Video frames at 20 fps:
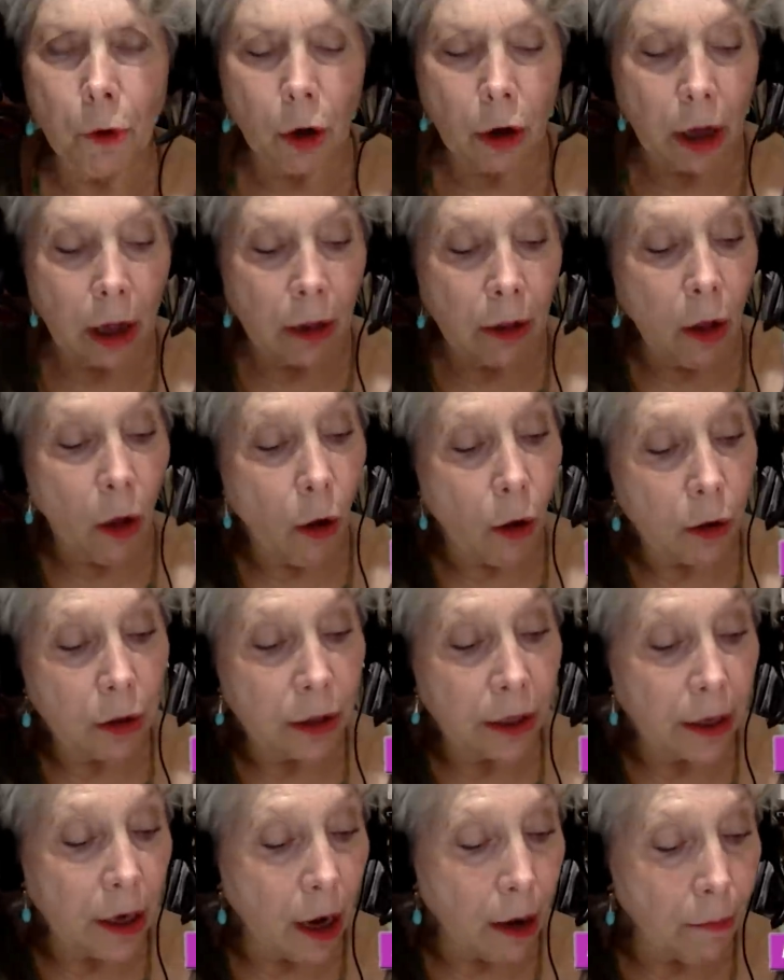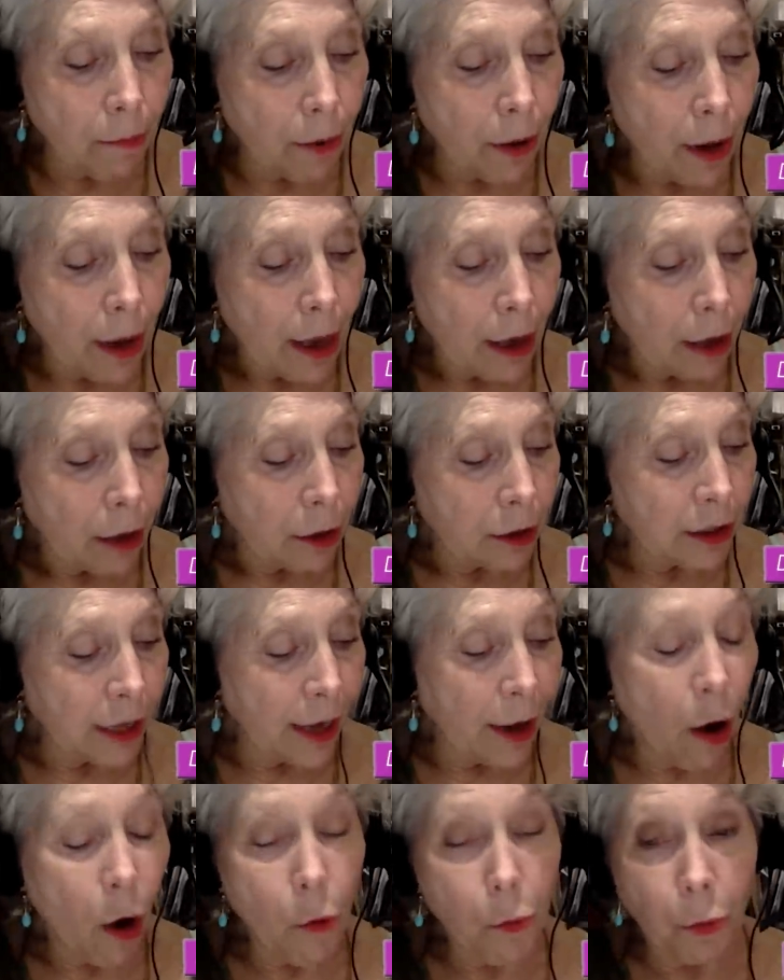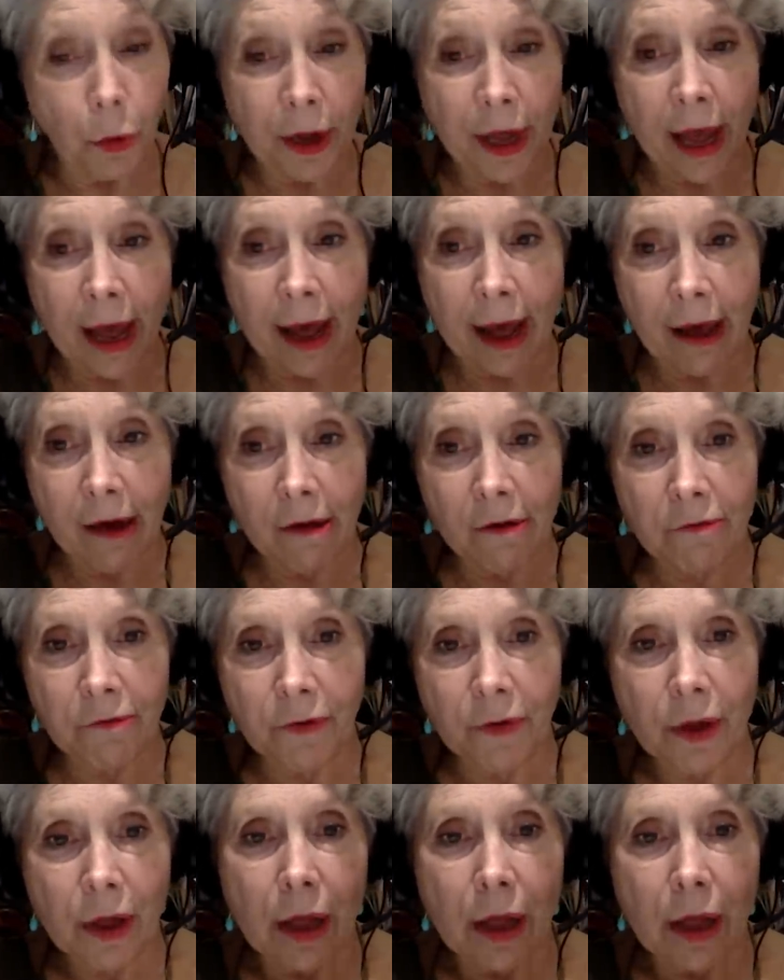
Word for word: book. I'll hold it up because I hope we have.